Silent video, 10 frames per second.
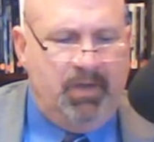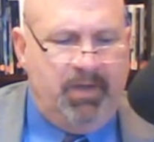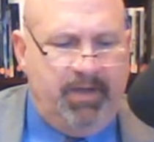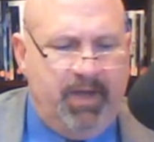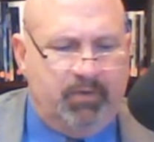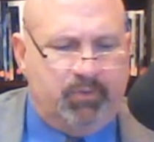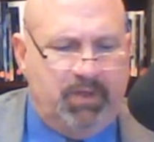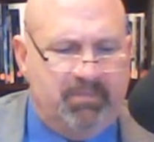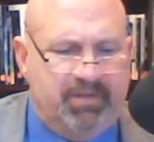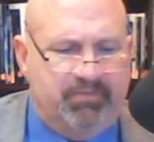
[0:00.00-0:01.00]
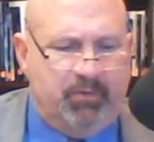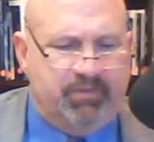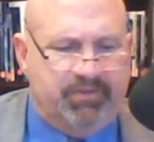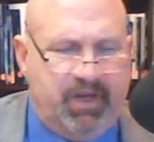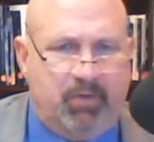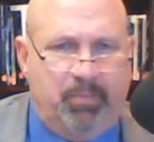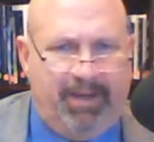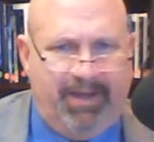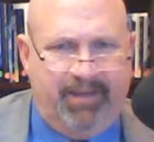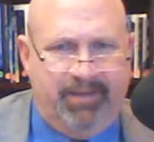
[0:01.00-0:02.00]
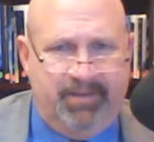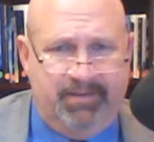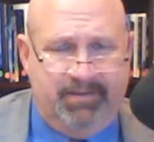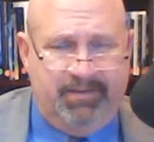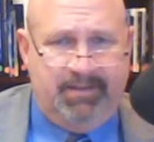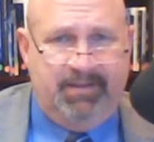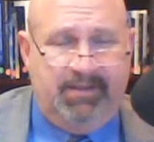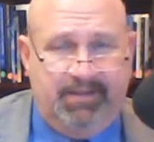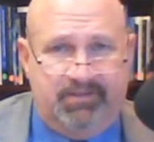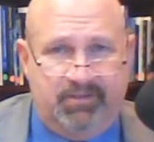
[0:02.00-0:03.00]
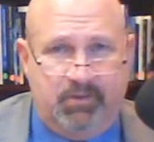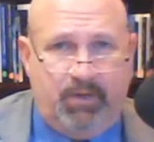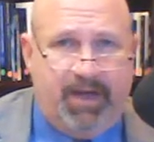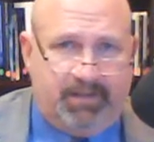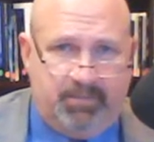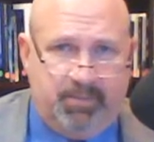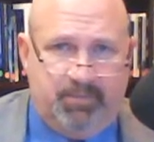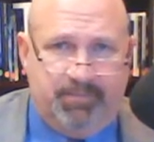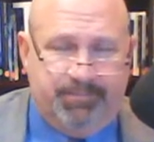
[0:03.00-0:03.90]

Now, treatment for a psychopath is intractable.